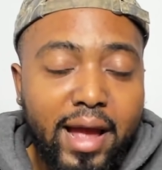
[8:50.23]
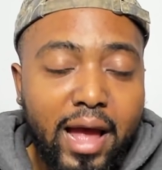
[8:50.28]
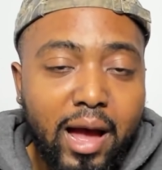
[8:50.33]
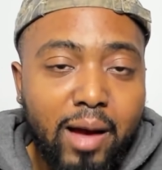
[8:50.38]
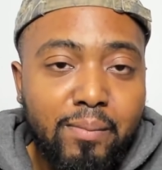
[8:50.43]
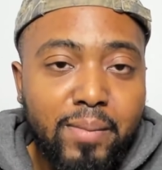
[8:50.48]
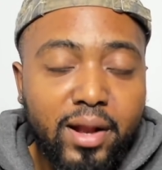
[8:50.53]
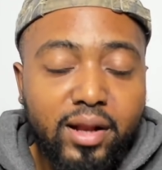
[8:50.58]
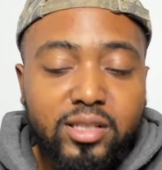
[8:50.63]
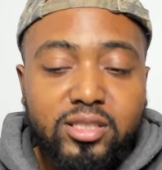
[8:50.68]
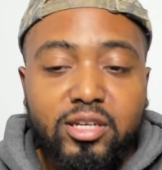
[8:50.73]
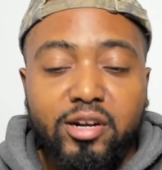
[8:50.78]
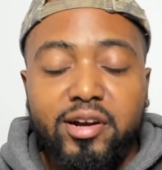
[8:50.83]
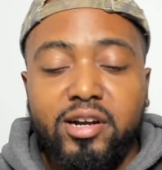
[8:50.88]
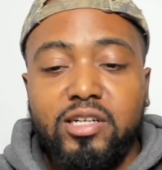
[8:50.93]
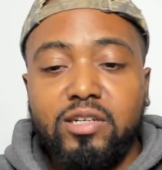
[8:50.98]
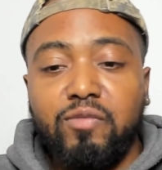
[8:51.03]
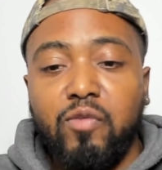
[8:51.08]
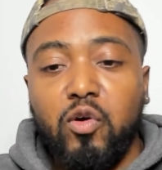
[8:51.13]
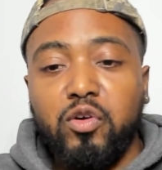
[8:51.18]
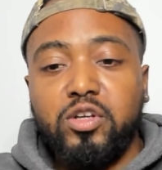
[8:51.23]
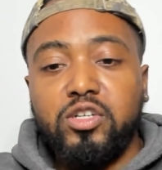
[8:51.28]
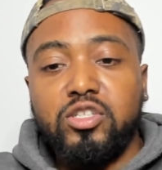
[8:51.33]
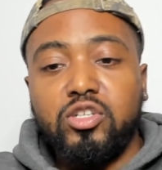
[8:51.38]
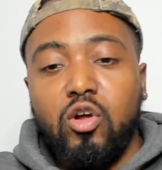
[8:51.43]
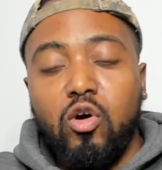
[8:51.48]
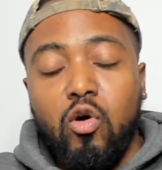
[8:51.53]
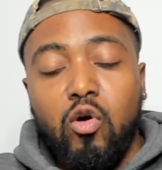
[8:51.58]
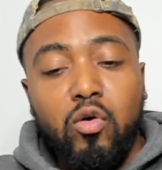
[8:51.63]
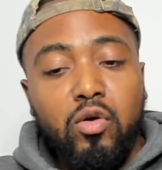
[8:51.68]
Our military is focused
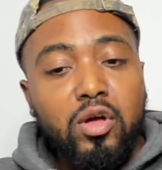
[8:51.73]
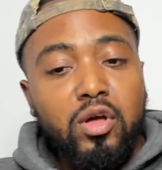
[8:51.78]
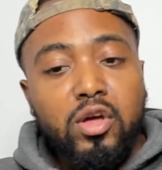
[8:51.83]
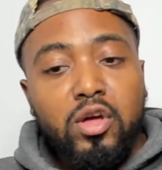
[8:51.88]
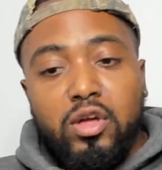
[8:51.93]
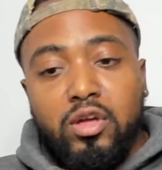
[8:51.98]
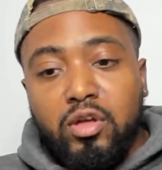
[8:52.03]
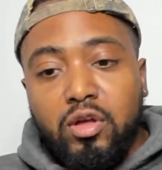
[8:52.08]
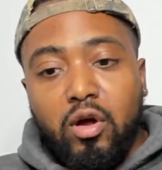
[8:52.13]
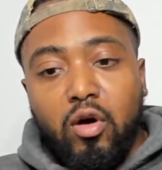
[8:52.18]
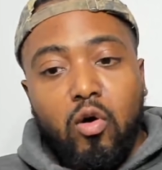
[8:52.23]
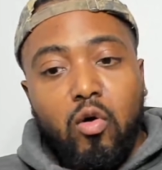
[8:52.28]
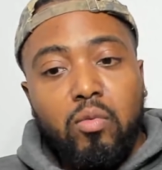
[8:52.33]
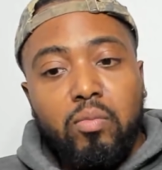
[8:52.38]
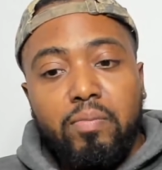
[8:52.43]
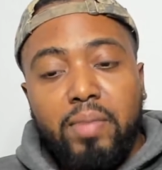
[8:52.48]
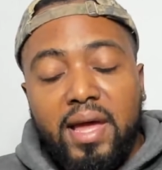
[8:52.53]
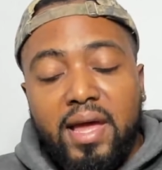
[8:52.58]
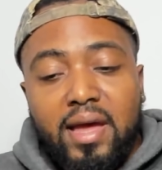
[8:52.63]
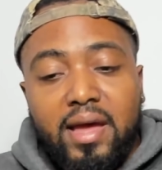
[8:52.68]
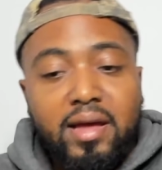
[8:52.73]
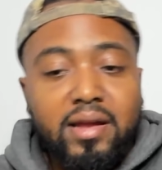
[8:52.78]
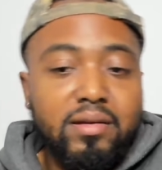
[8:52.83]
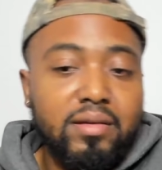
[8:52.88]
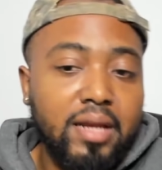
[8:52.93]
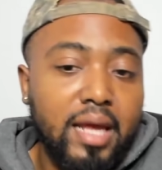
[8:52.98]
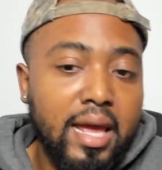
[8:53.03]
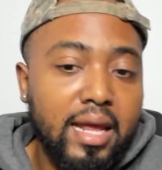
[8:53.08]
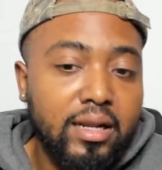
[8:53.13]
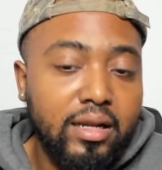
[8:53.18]
on, you know,
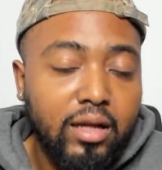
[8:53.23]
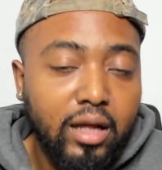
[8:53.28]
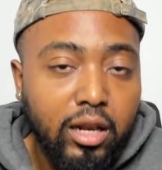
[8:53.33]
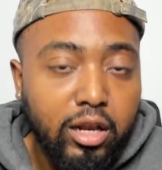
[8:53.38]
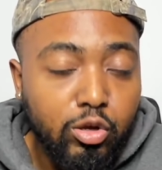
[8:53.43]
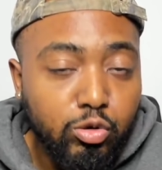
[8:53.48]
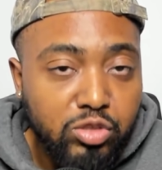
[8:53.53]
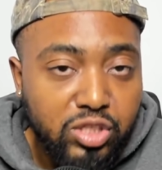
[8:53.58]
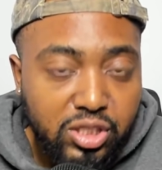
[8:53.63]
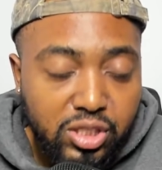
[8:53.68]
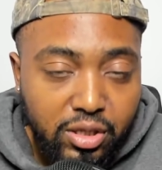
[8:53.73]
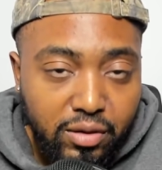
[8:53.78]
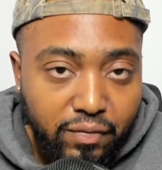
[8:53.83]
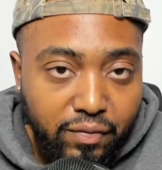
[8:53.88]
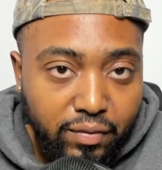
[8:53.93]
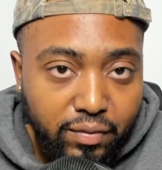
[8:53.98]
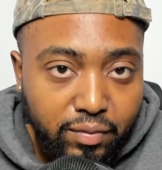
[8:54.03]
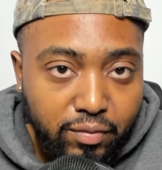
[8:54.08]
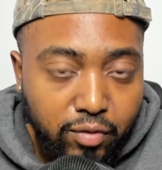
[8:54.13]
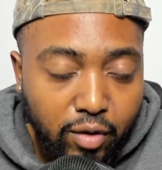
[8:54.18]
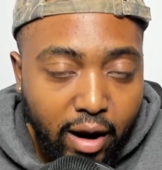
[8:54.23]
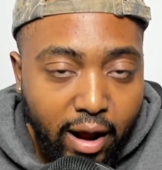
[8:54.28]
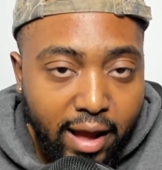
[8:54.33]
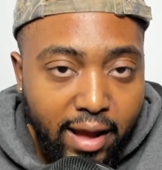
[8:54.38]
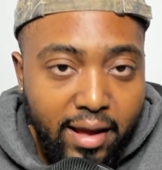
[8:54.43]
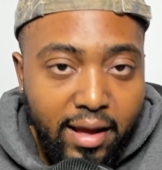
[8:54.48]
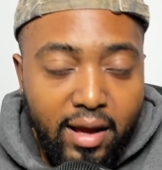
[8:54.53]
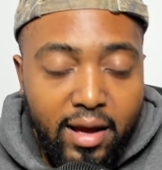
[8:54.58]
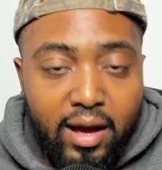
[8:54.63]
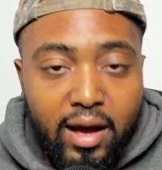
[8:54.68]
being inclusive,
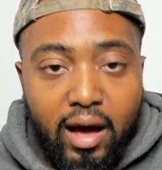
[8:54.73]
right?